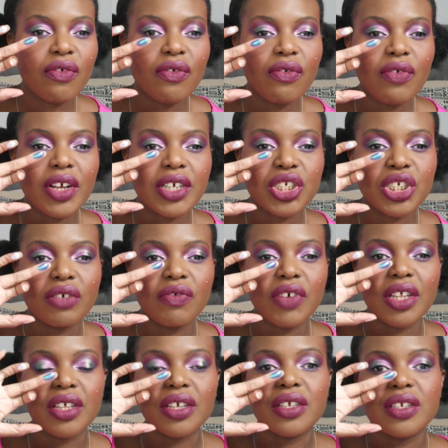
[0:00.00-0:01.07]
Flashing
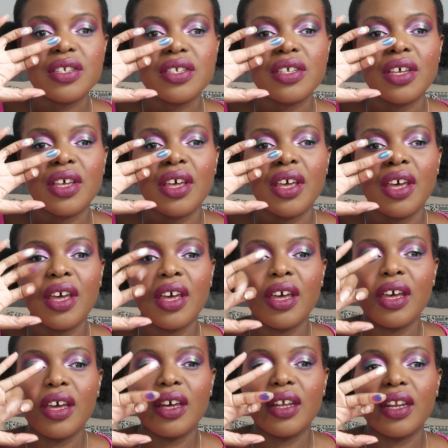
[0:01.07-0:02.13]
feathers,
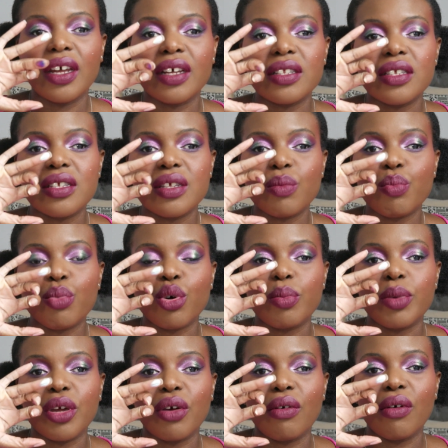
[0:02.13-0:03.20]
and that's
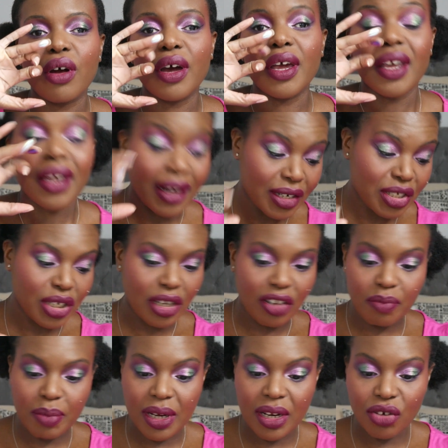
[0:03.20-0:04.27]
Poppy Cry. And actually
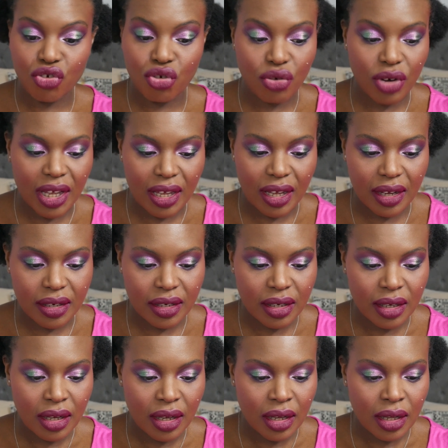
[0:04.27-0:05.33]
I've been intrigued.
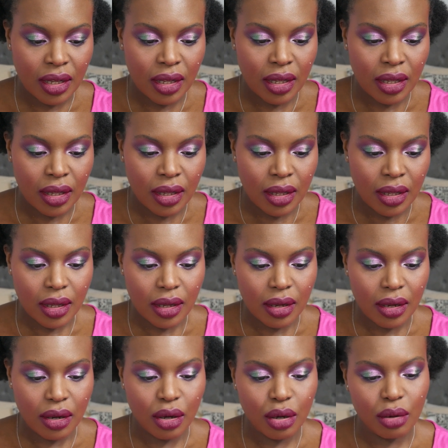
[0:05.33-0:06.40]

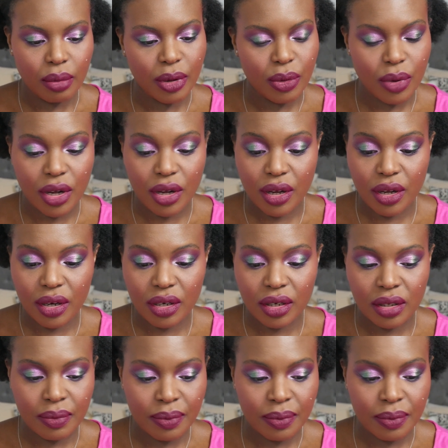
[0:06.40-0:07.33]
Oh my word.